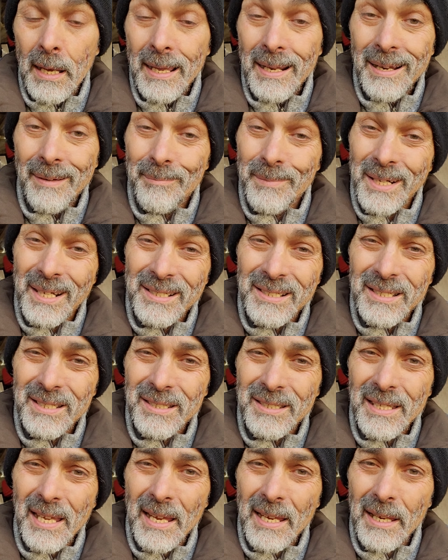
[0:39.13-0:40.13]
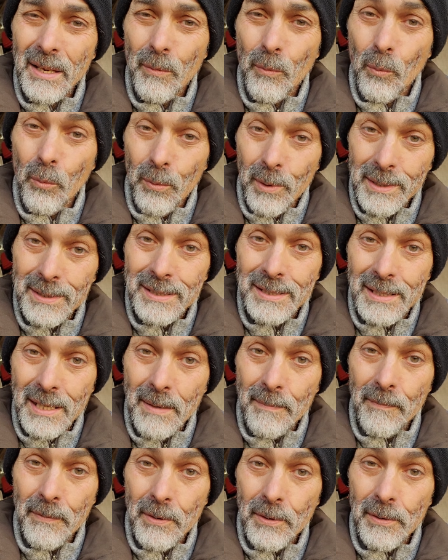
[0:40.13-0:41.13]
And I'm going to just take it one
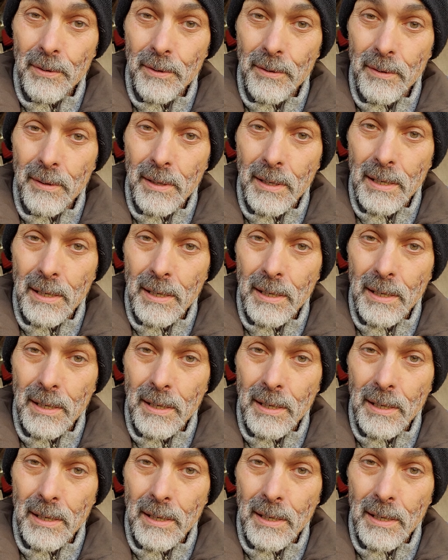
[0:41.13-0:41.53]
step further